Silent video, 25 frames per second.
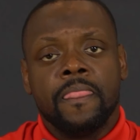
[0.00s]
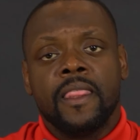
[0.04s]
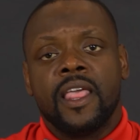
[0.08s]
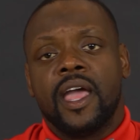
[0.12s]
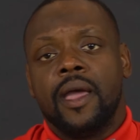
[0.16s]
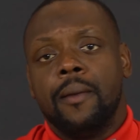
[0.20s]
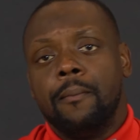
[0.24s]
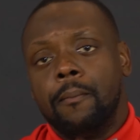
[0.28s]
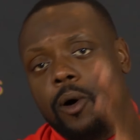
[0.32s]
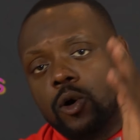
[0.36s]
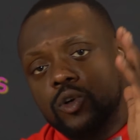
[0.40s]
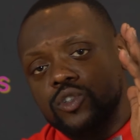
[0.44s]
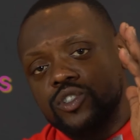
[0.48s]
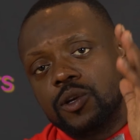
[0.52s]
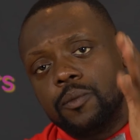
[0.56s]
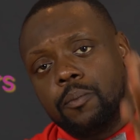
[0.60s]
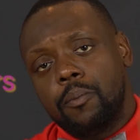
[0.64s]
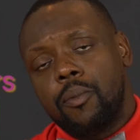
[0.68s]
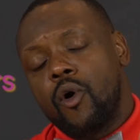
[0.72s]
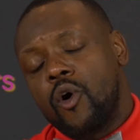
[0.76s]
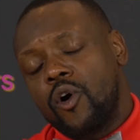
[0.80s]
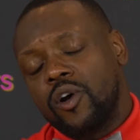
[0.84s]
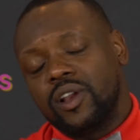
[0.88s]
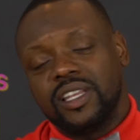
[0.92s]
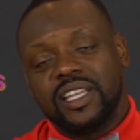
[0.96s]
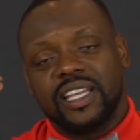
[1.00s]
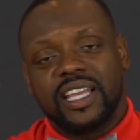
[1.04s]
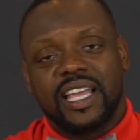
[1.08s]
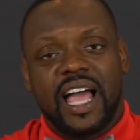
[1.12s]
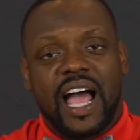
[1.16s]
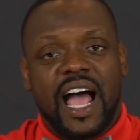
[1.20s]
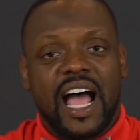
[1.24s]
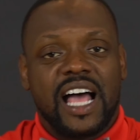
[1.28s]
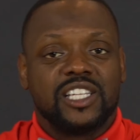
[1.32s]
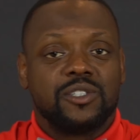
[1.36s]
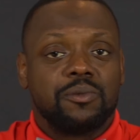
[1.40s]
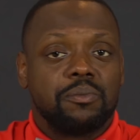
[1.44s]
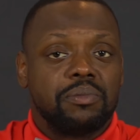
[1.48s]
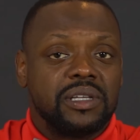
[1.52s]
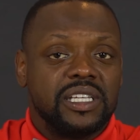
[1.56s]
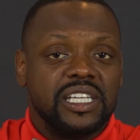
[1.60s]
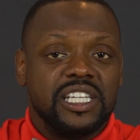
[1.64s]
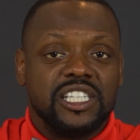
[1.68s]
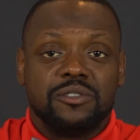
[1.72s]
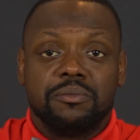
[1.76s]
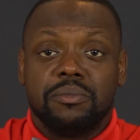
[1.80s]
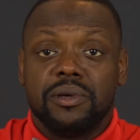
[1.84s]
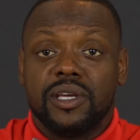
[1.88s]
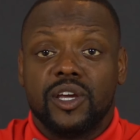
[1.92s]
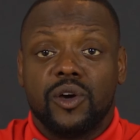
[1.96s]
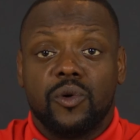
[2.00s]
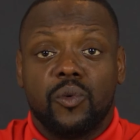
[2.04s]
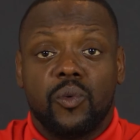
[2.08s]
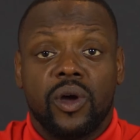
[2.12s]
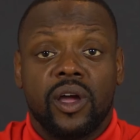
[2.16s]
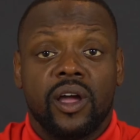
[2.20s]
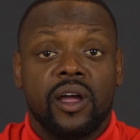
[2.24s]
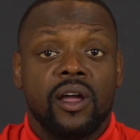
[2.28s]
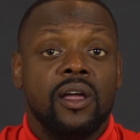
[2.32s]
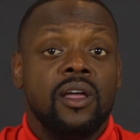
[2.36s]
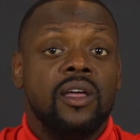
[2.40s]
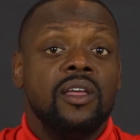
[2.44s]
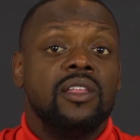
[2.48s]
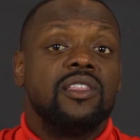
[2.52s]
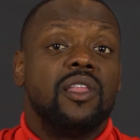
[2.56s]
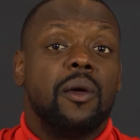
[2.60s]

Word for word: And most importantly, guys, please be aware